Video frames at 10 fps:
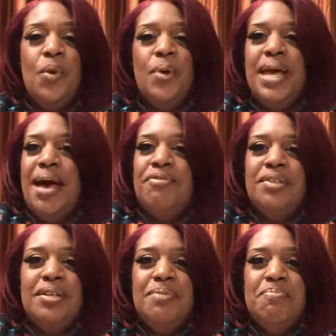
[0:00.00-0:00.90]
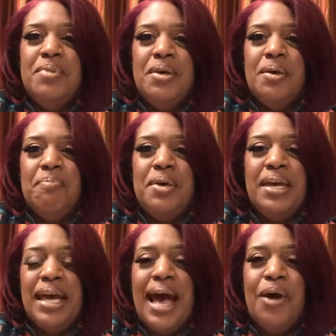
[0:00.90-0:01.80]
we have to
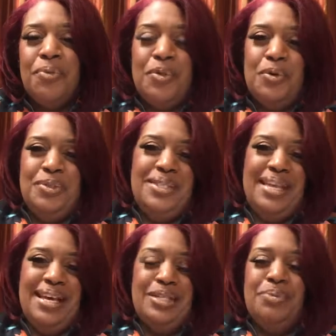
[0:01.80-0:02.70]
pick out those things.